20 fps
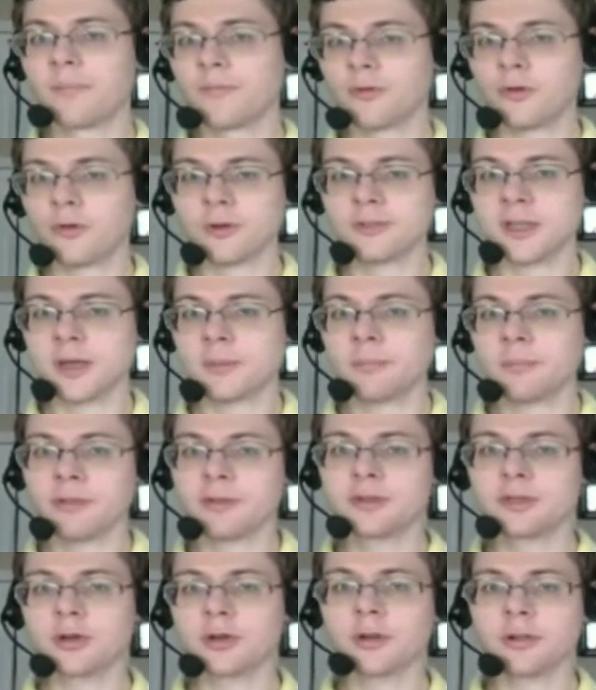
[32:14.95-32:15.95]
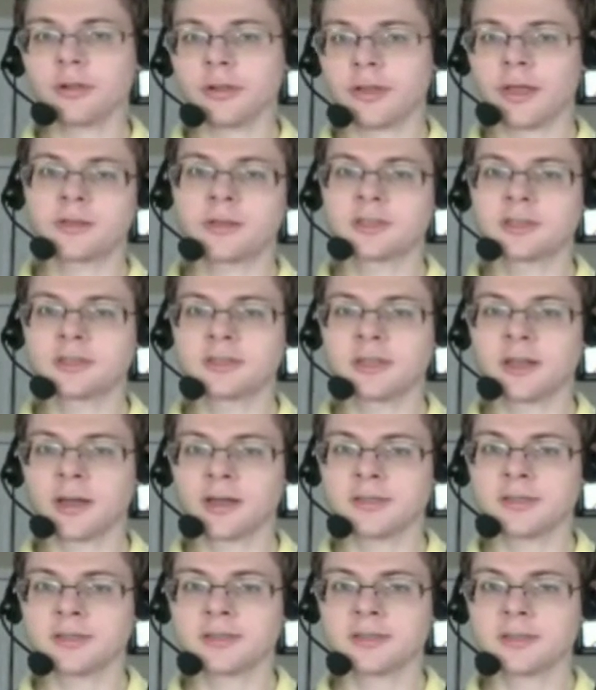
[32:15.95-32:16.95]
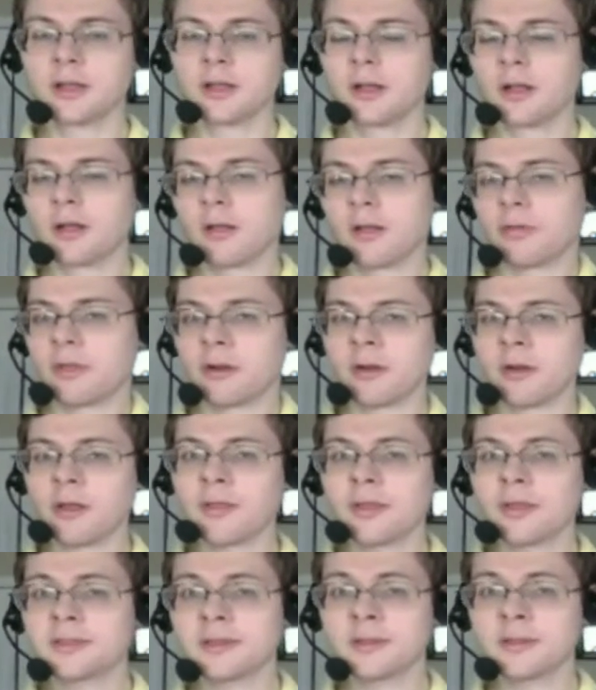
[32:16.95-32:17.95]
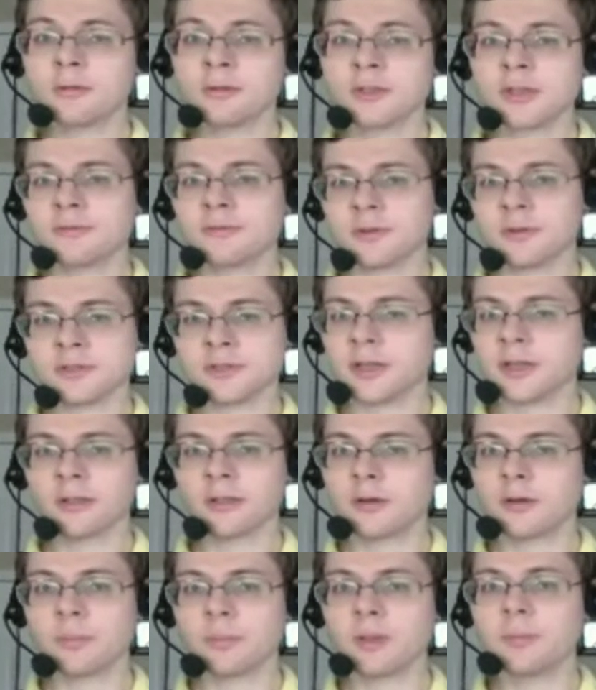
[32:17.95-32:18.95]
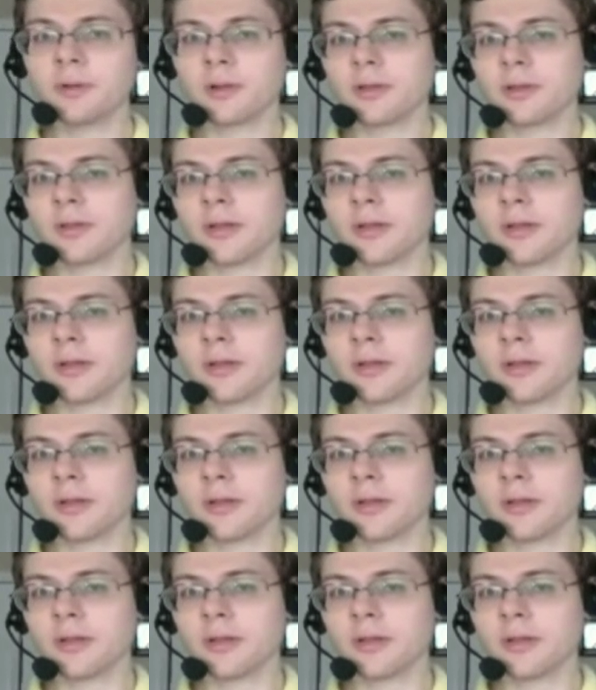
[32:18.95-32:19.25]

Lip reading: for example, the journaling exercises, they're not exclusive to secular people.